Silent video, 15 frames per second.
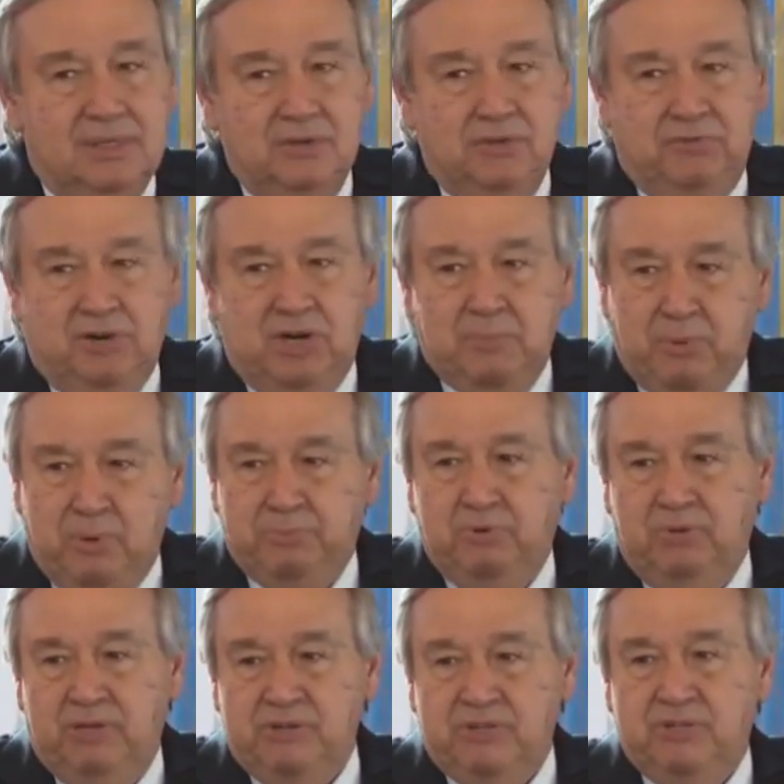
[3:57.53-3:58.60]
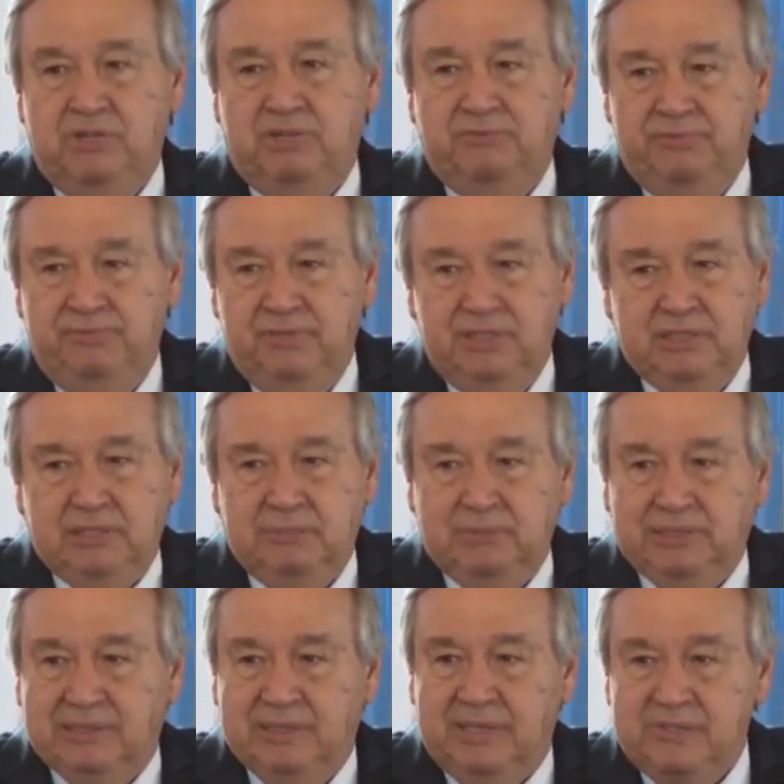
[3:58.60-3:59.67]
for a population of a little
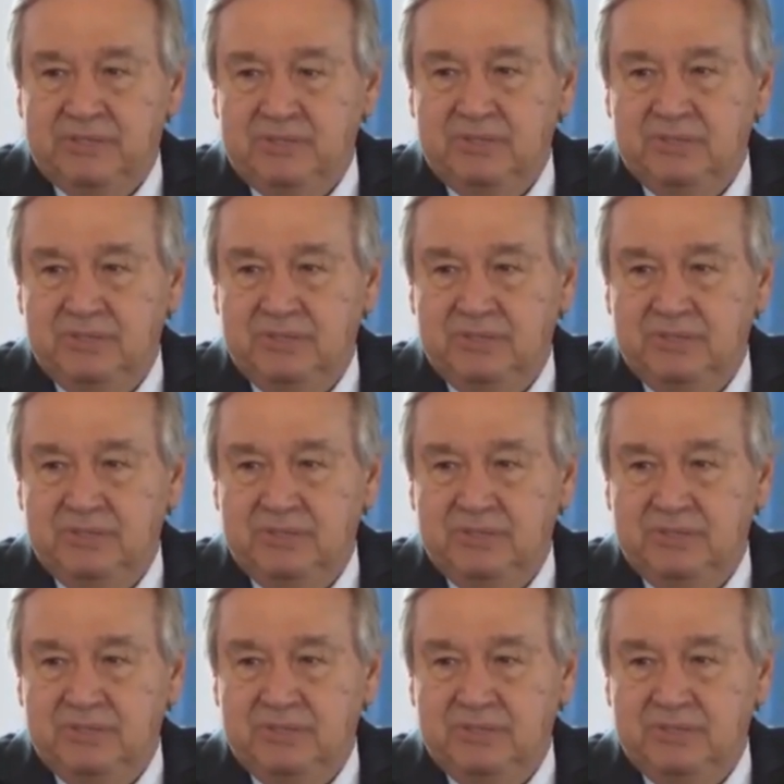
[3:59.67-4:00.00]
bit less